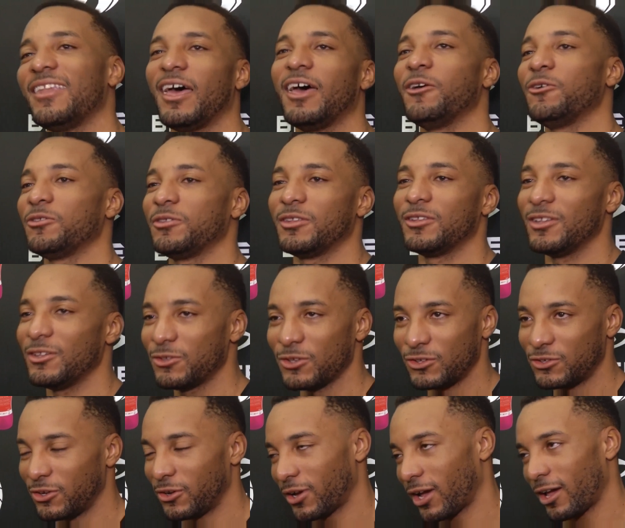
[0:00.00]
No, it was
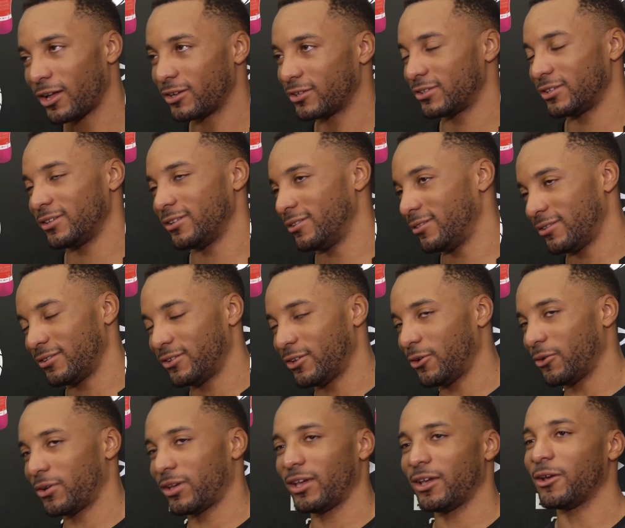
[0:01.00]
a joke. I honestly
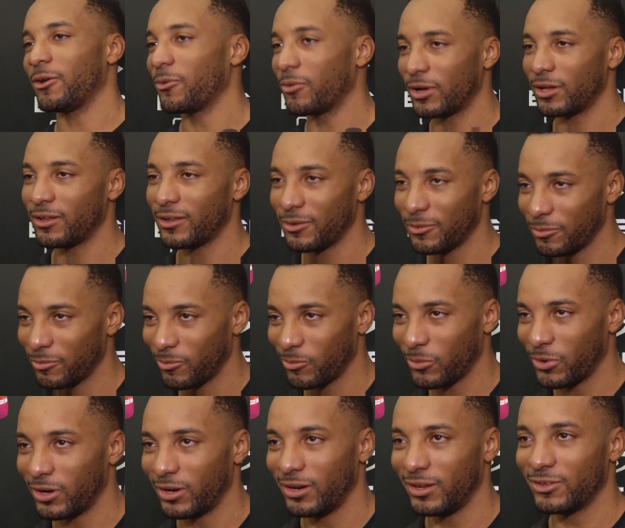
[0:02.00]
don't care
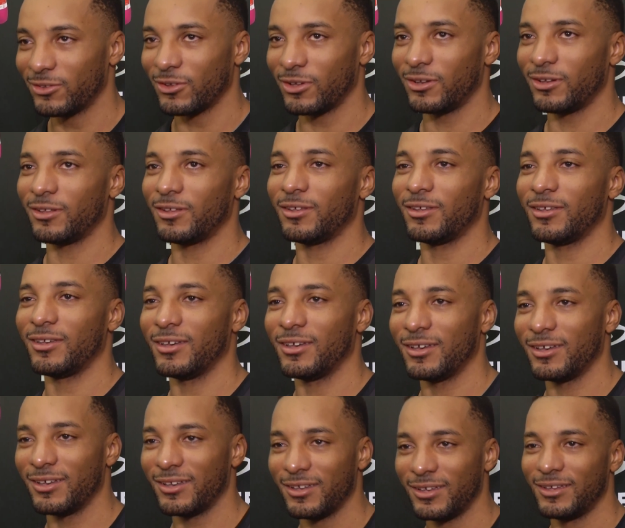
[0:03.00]
what it is on
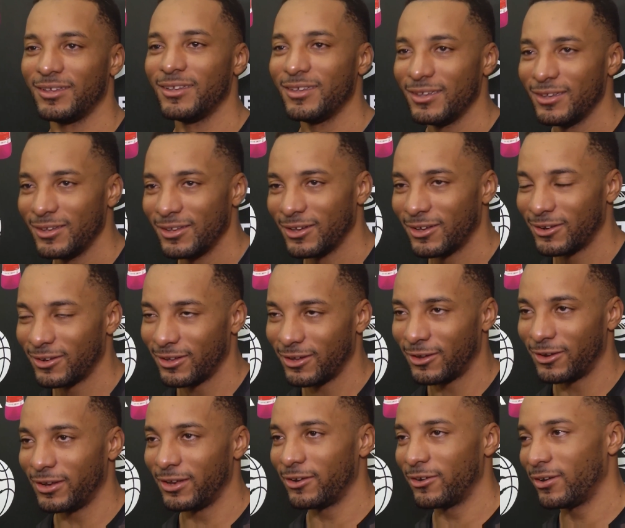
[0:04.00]

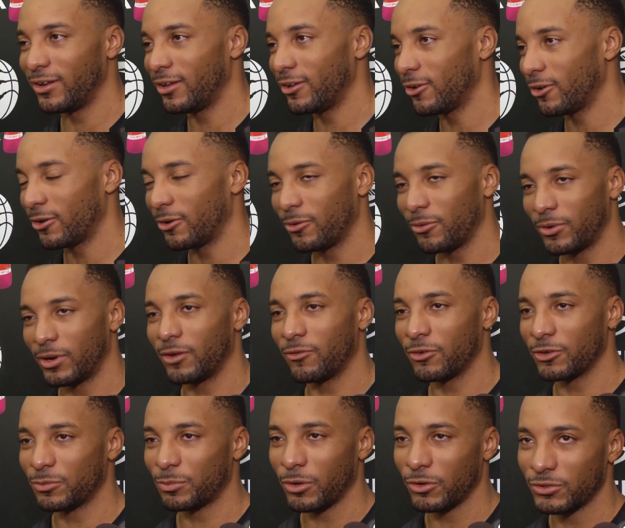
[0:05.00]
the internet or
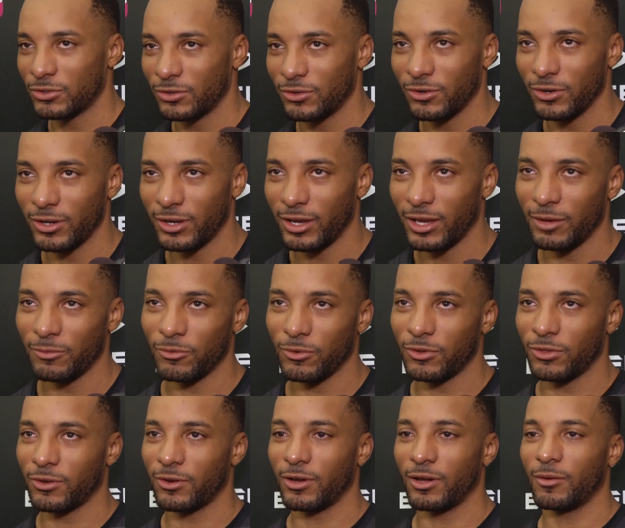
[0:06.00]
whatever is posted during games,
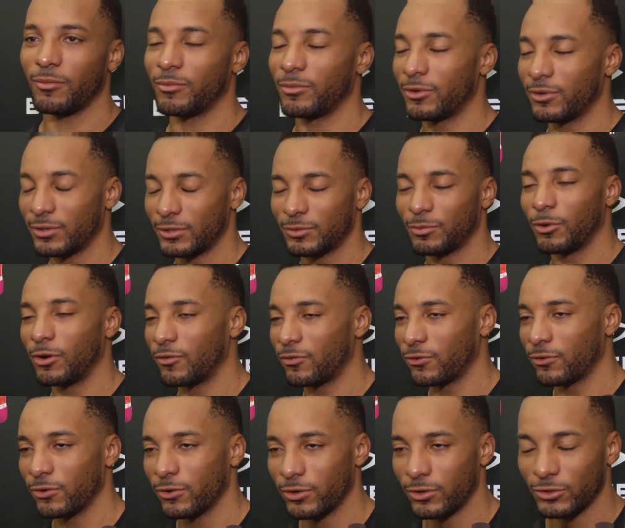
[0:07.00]
whether I'm a small
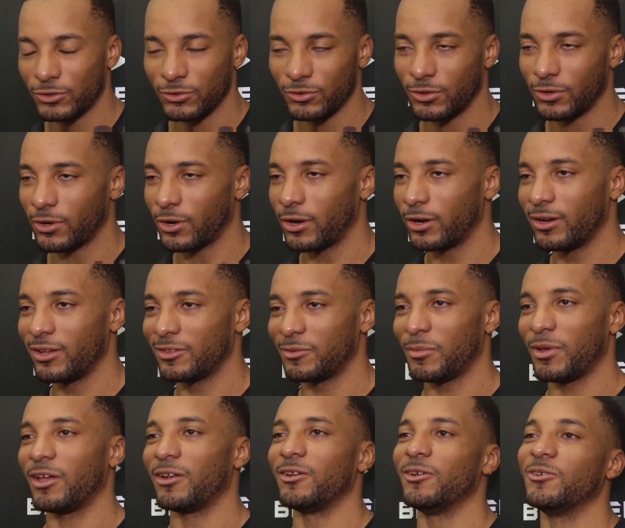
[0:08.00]
forward or shooting guard, it
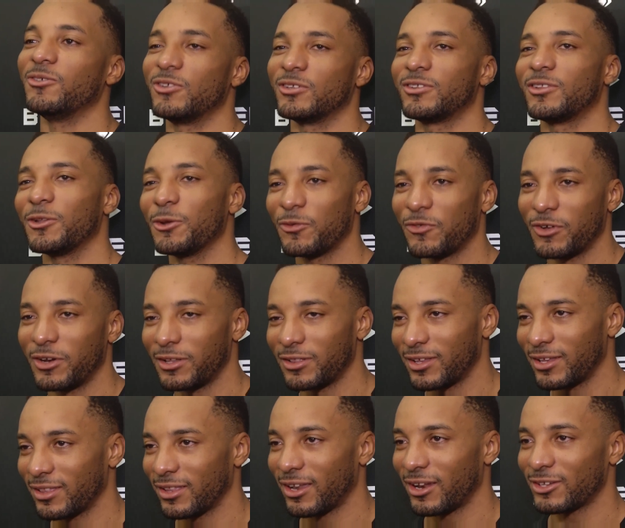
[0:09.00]
doesn't matter. It was just a little funny
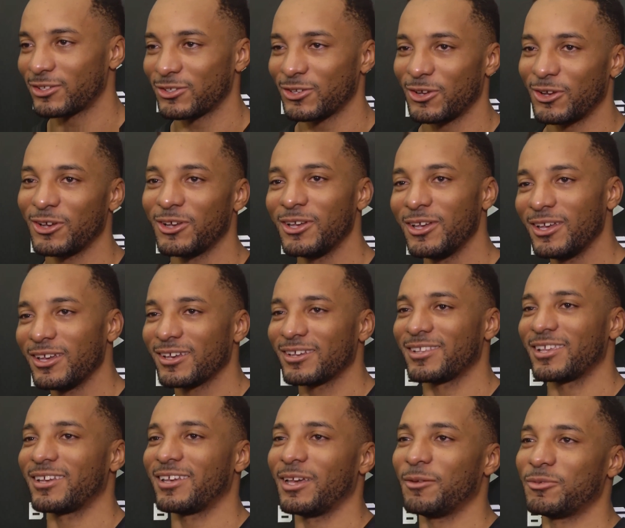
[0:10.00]
thing that I saw
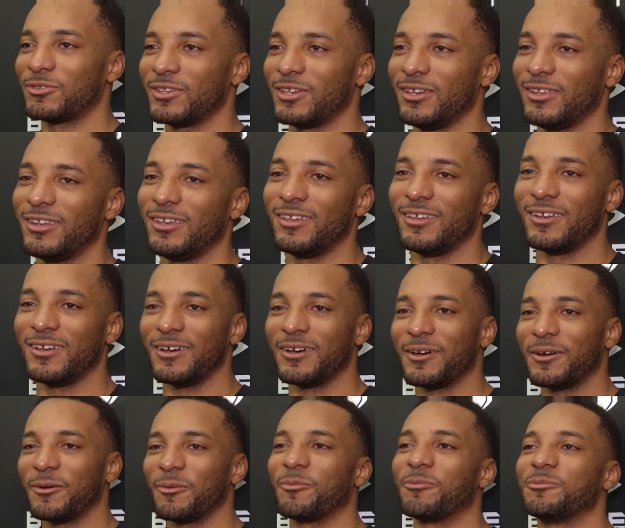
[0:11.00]
because I kept seeing it
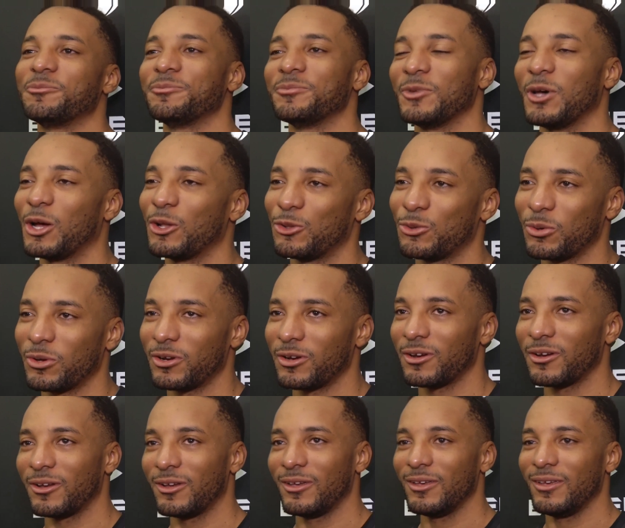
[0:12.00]
on Twitter